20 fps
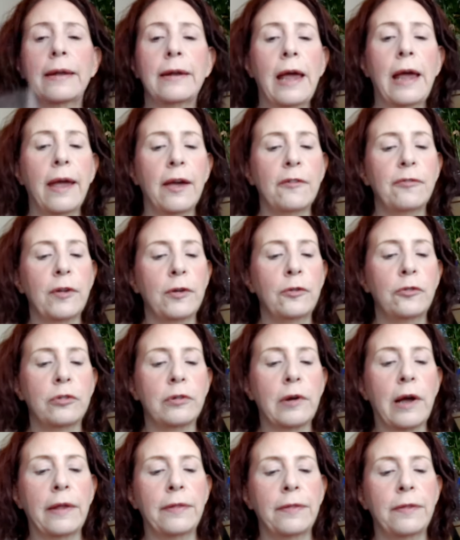and I haven't
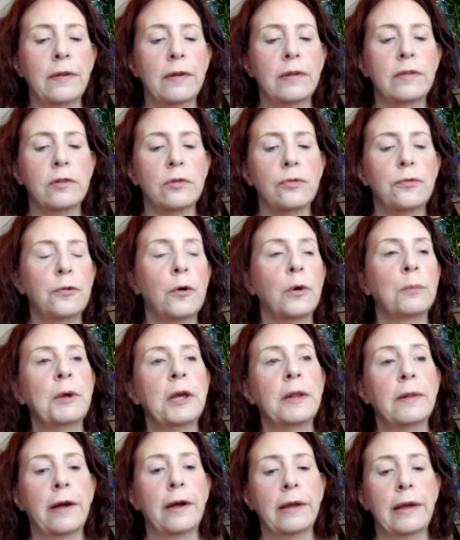tried this
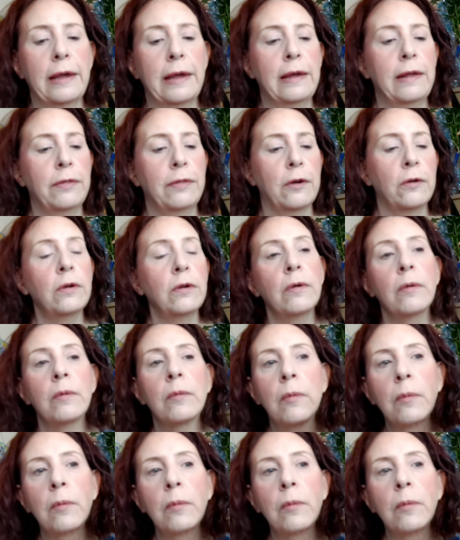formula either.